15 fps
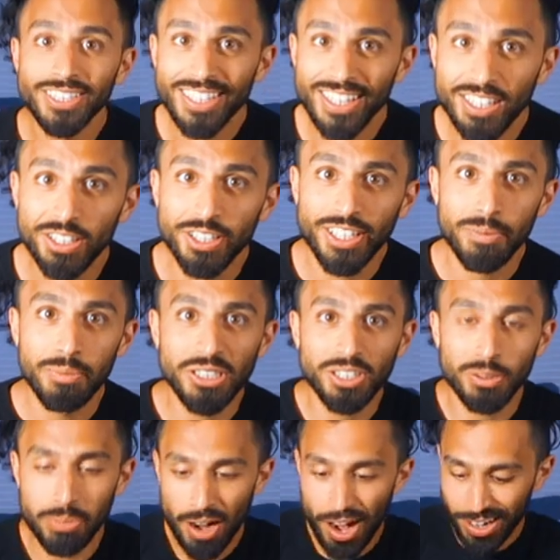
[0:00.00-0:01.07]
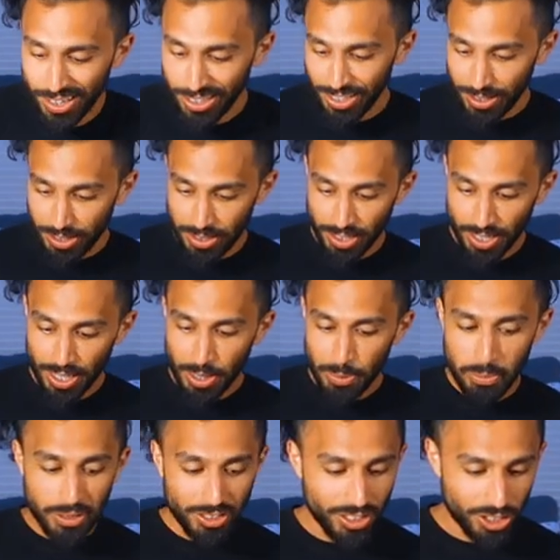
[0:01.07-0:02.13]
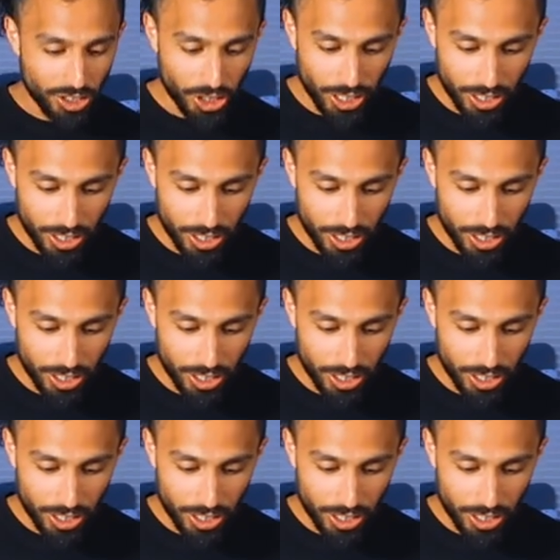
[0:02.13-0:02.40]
Let's take a look at Mr. Broccoli and Mrs.